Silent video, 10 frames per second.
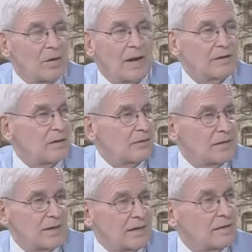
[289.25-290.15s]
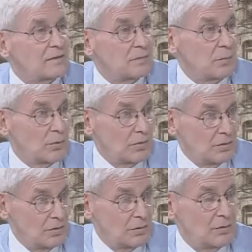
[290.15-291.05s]
Oh. I don't oh. think I can support
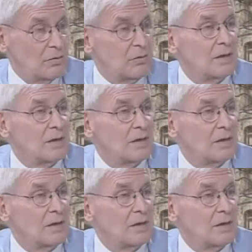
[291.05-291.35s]
you."